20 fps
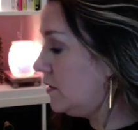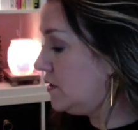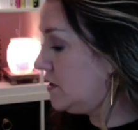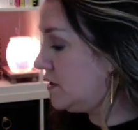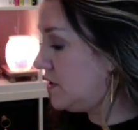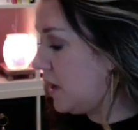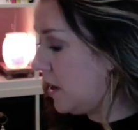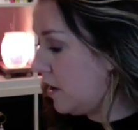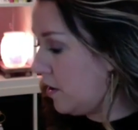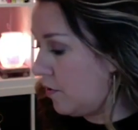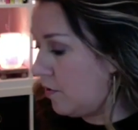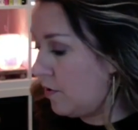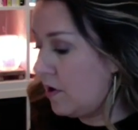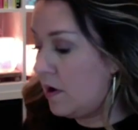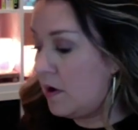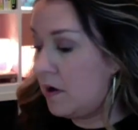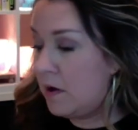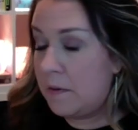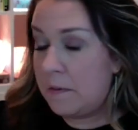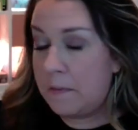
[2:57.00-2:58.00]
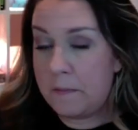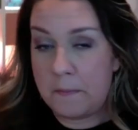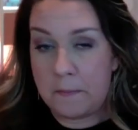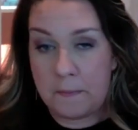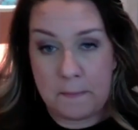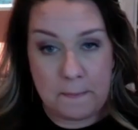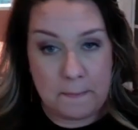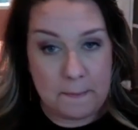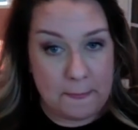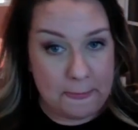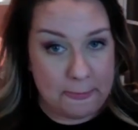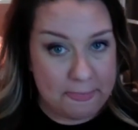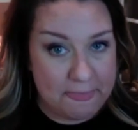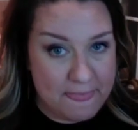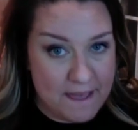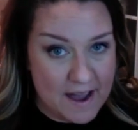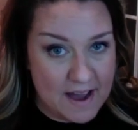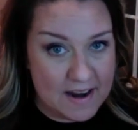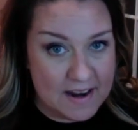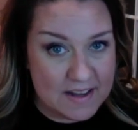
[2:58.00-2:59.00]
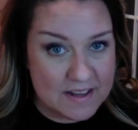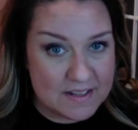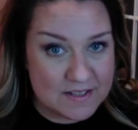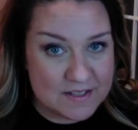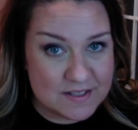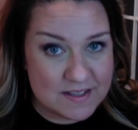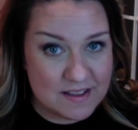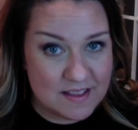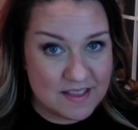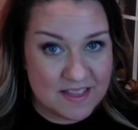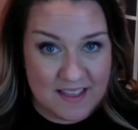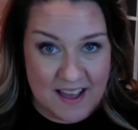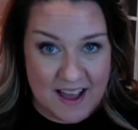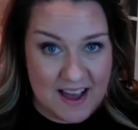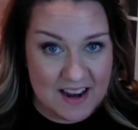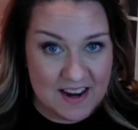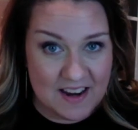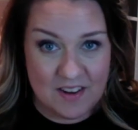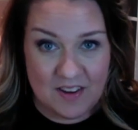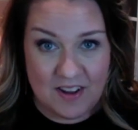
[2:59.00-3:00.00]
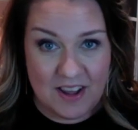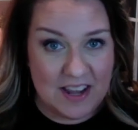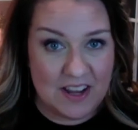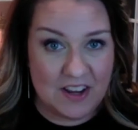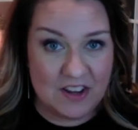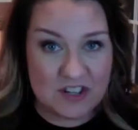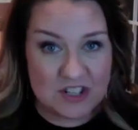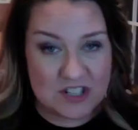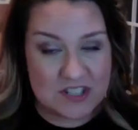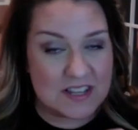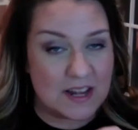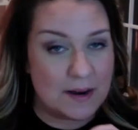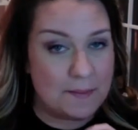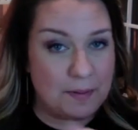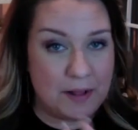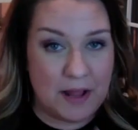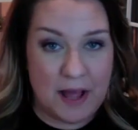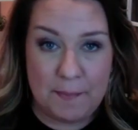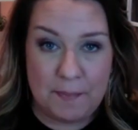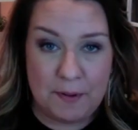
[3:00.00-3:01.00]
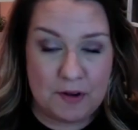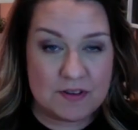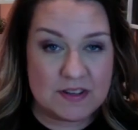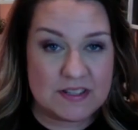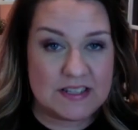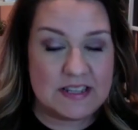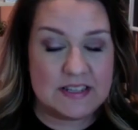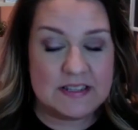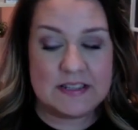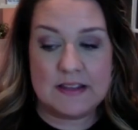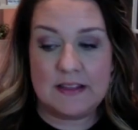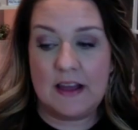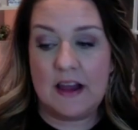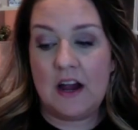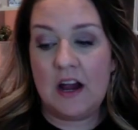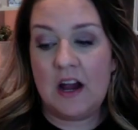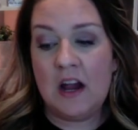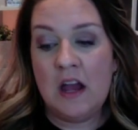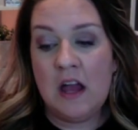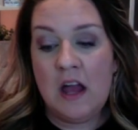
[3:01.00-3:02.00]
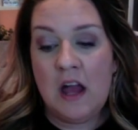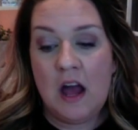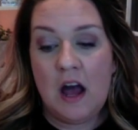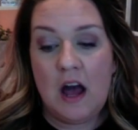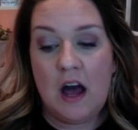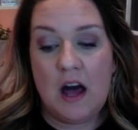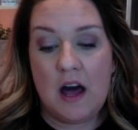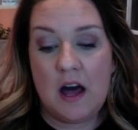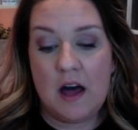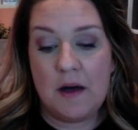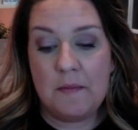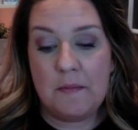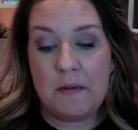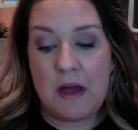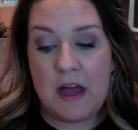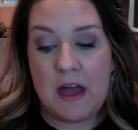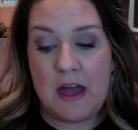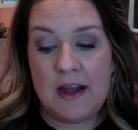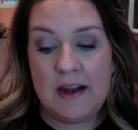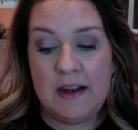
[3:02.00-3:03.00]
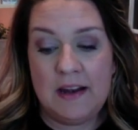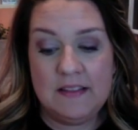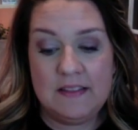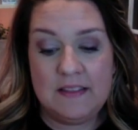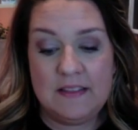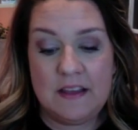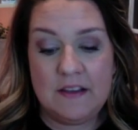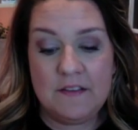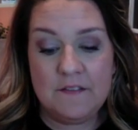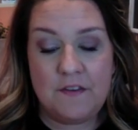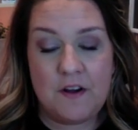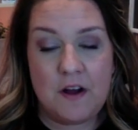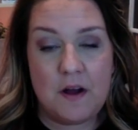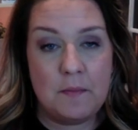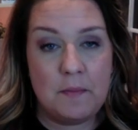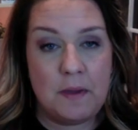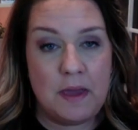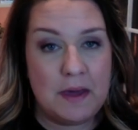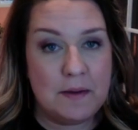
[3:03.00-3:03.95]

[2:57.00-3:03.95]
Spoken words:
So that is that. Okay, you're just going to plop your receipts in there. Anything from